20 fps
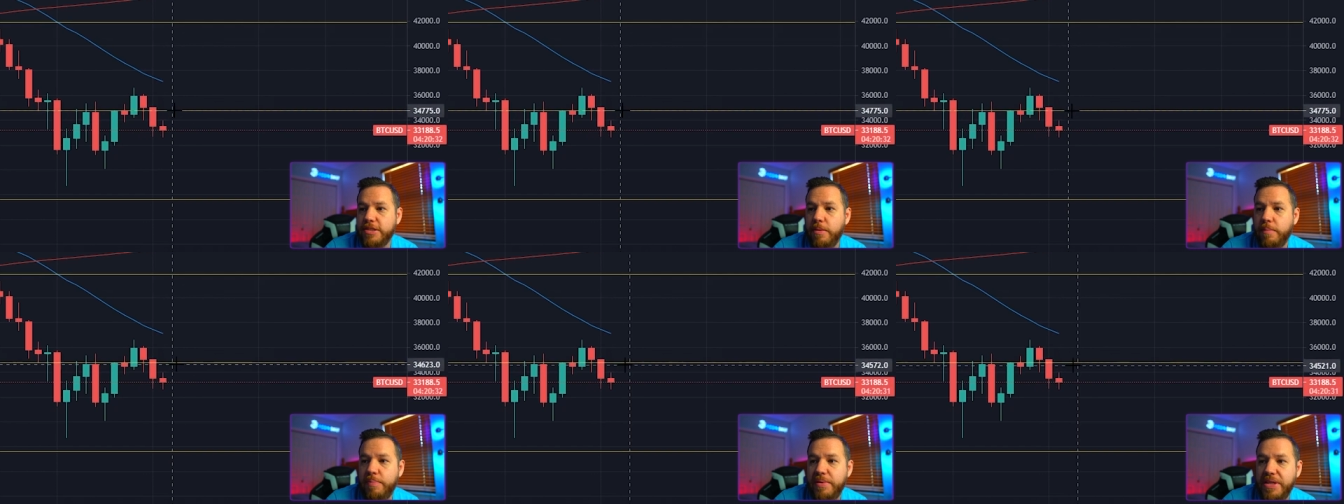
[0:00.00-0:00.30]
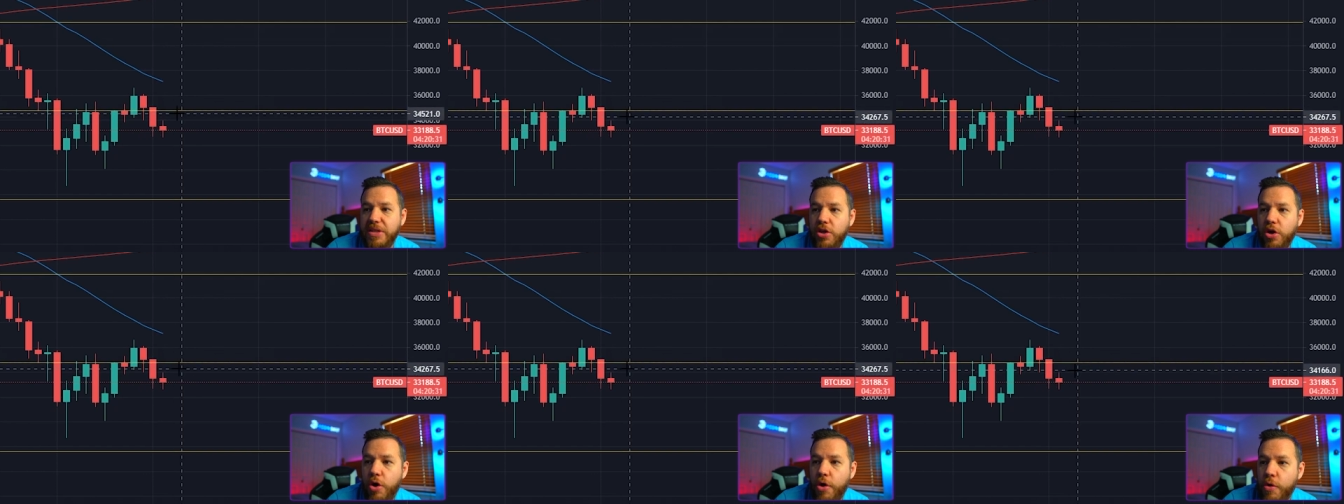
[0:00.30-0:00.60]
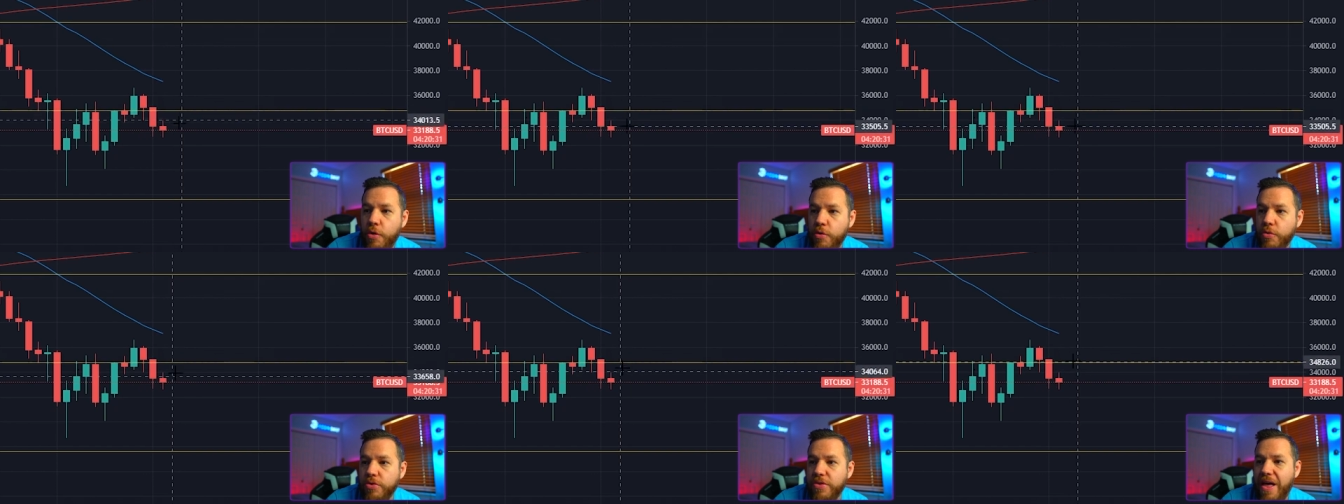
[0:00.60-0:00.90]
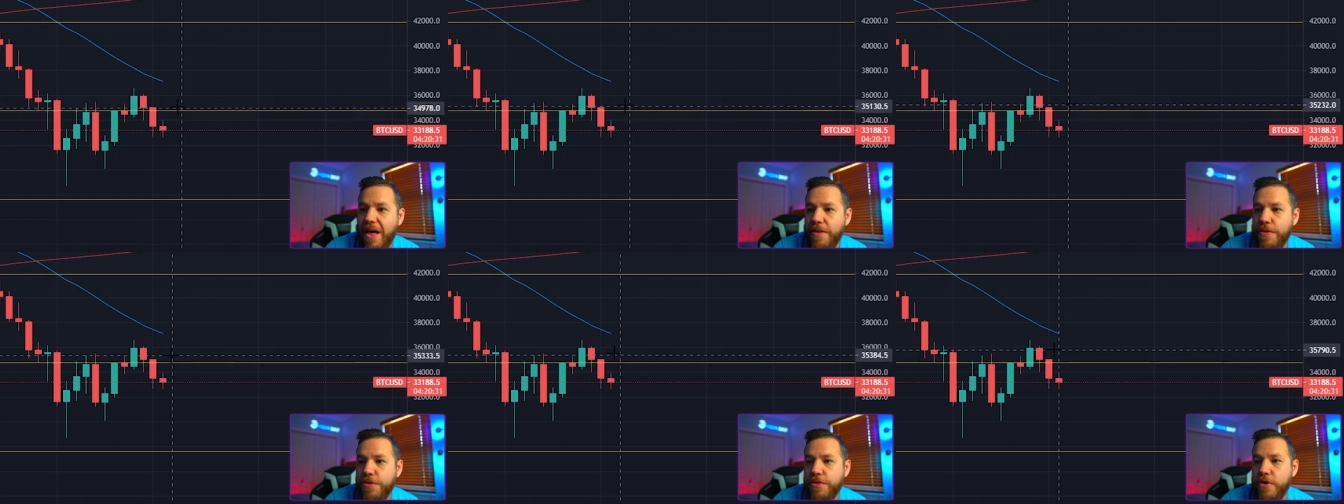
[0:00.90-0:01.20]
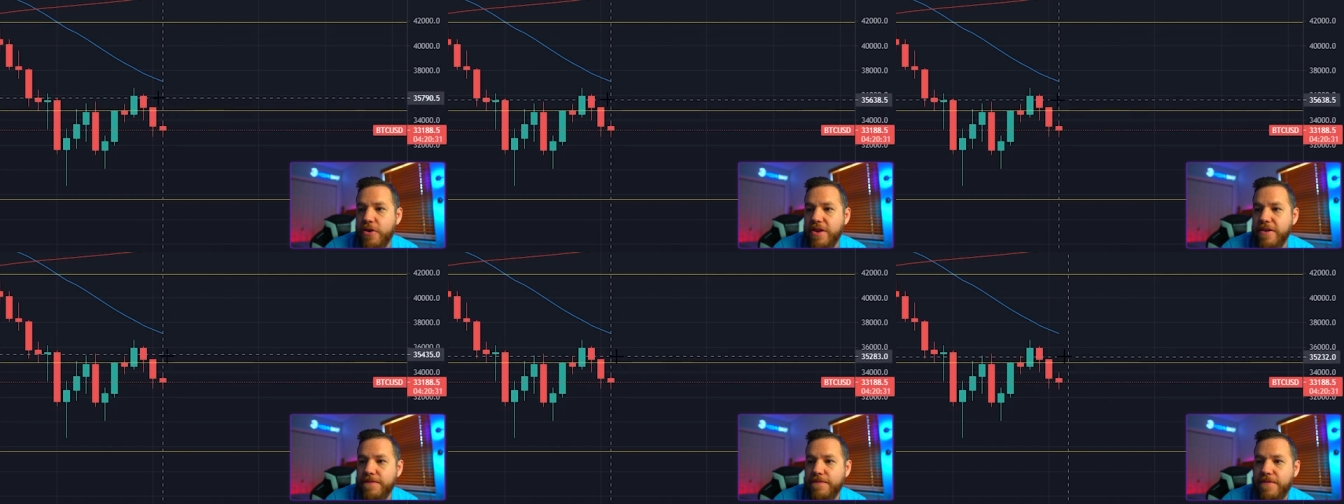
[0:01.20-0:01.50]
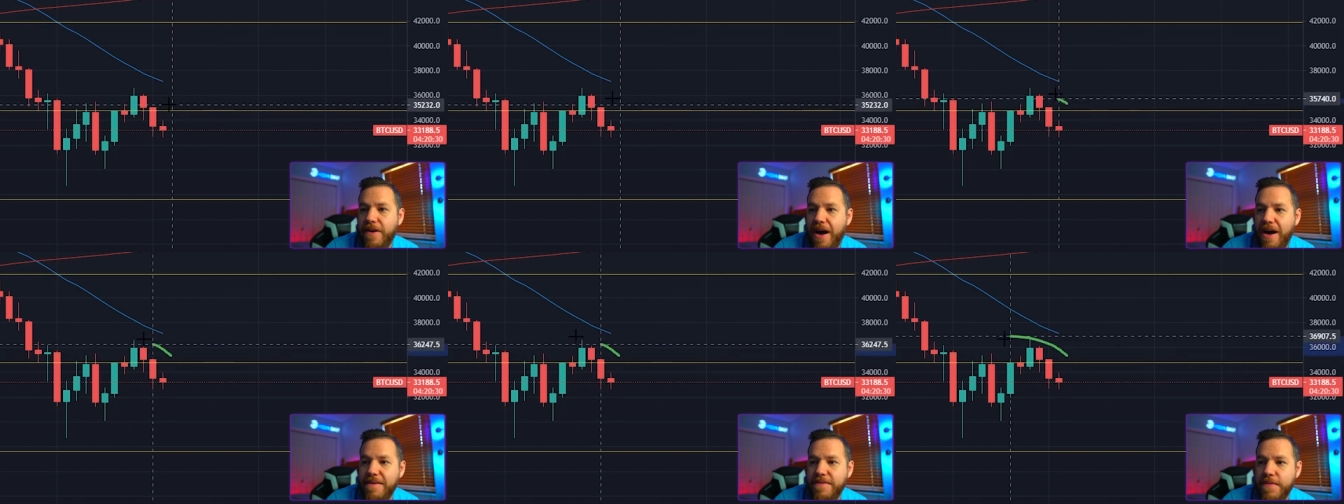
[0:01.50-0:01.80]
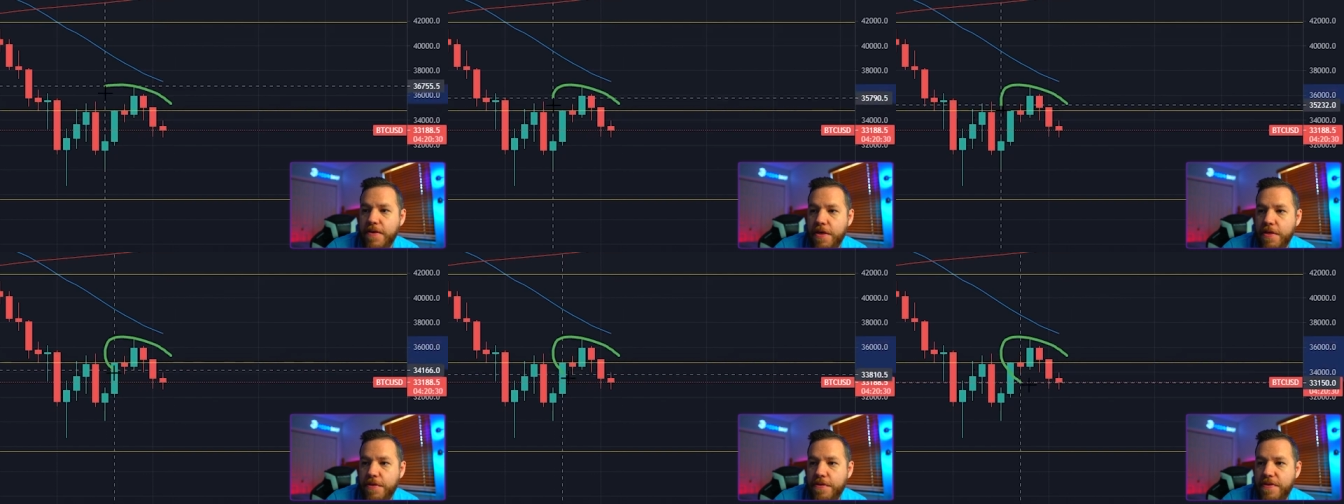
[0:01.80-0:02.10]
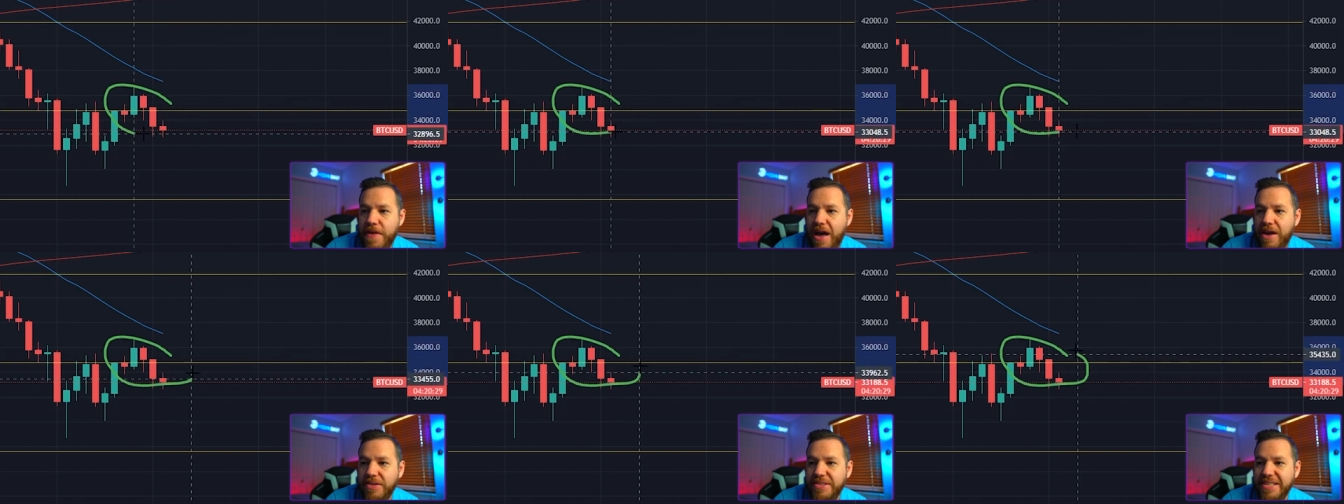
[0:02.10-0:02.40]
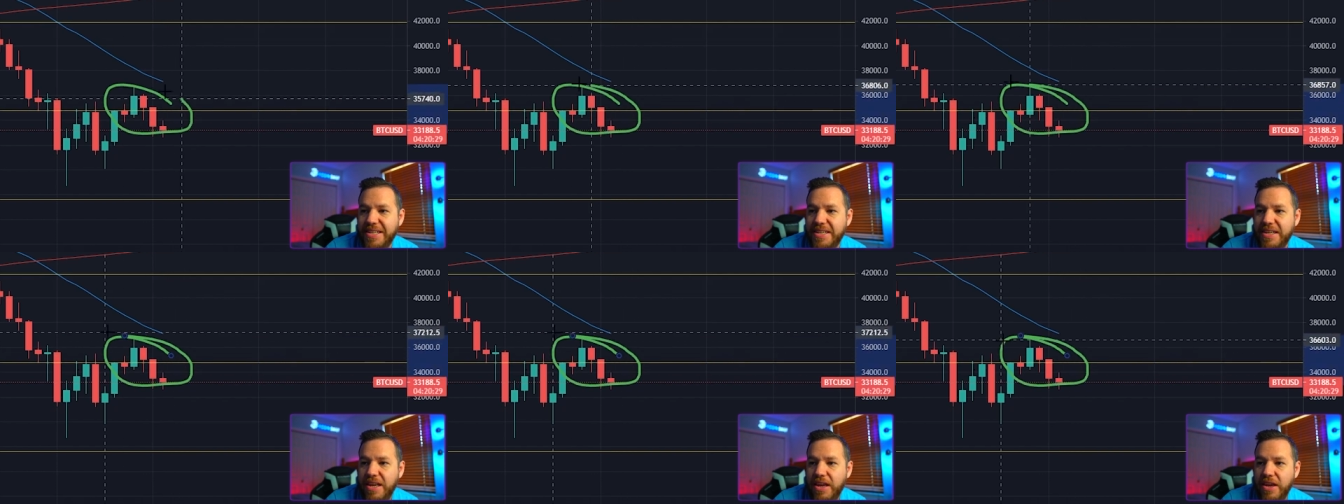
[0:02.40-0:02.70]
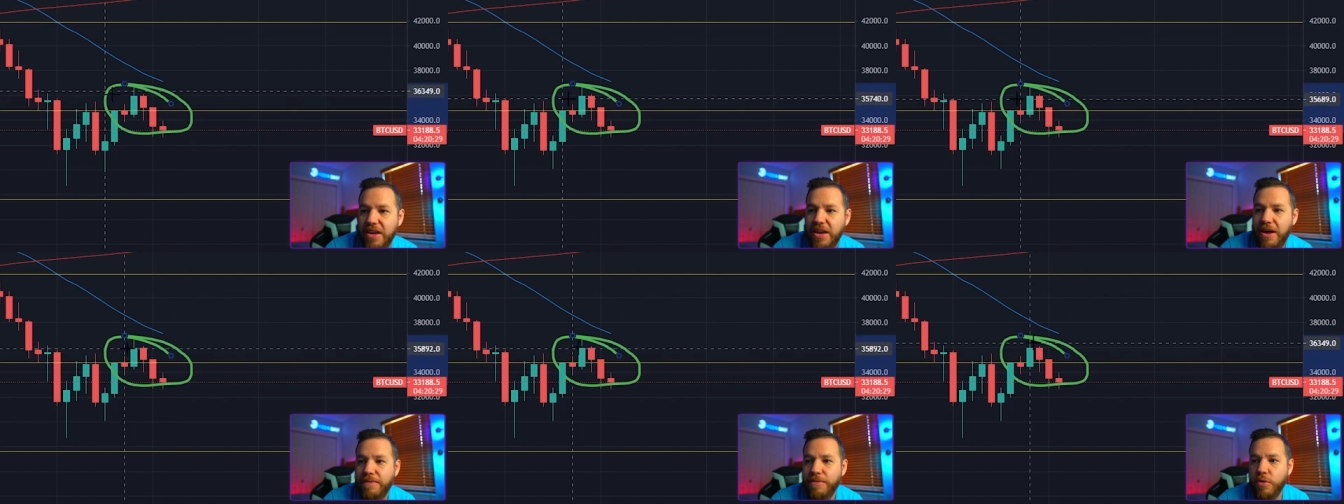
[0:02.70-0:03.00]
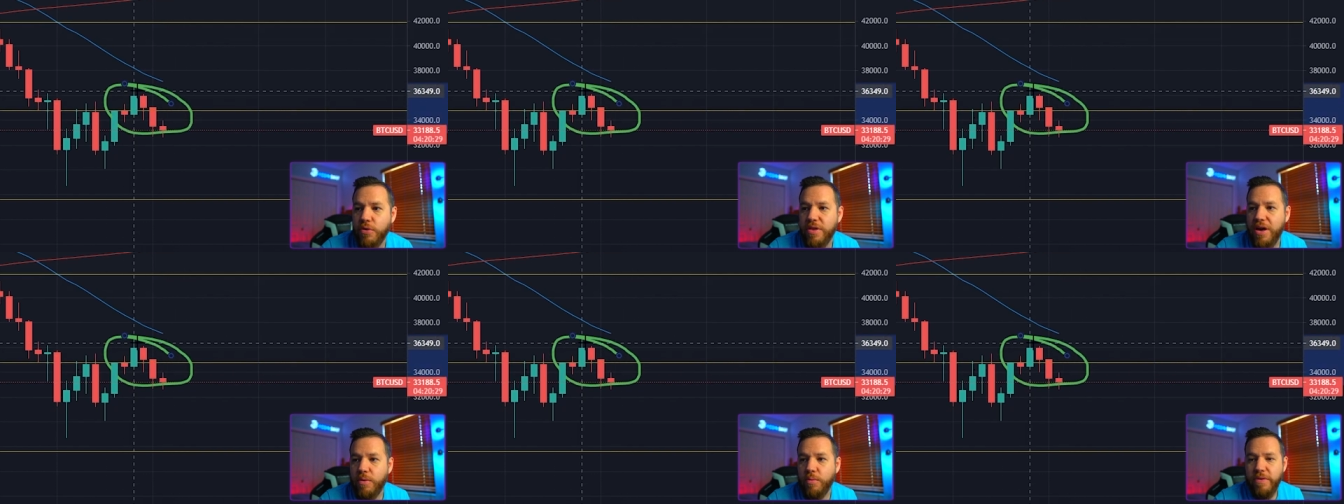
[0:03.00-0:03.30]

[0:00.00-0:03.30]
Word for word: below that 35,000 level that